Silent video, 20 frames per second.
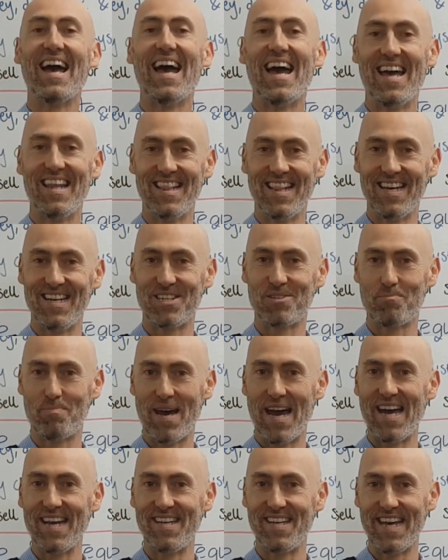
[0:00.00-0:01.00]
and less
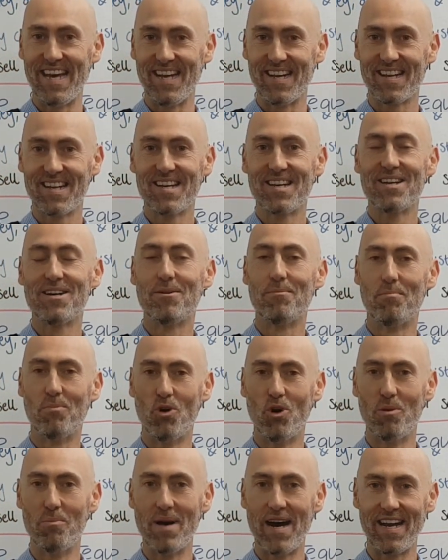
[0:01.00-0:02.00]
bad debt.
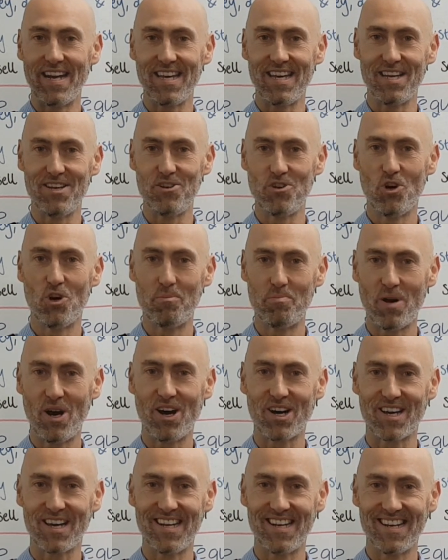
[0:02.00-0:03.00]
More money in your
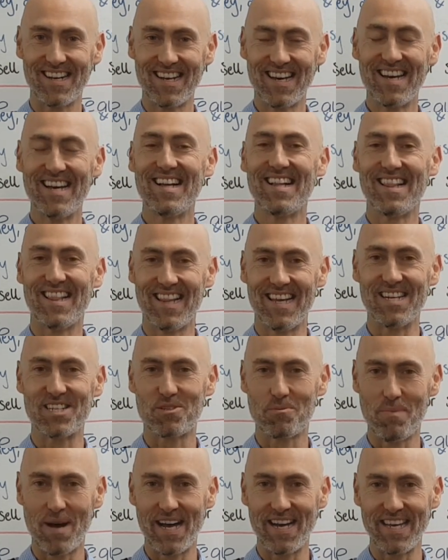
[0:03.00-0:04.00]
pocket,
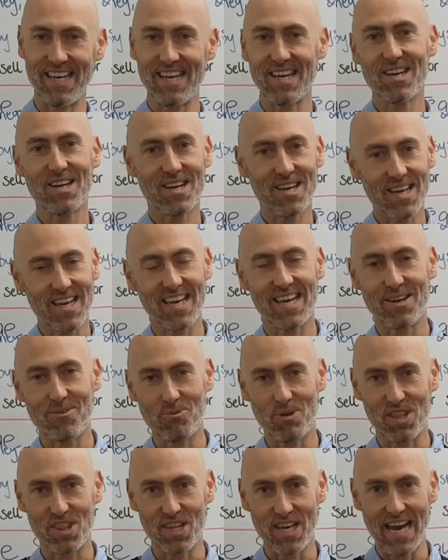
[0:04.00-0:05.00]
less money
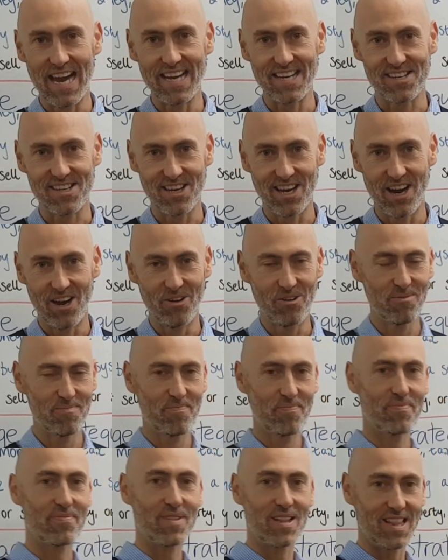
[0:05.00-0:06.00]
with the ATO
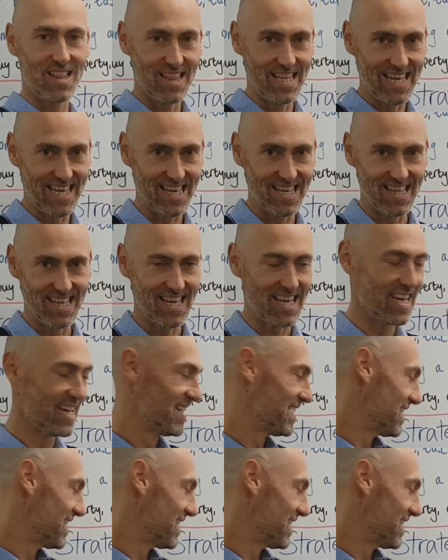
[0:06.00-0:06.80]
legally.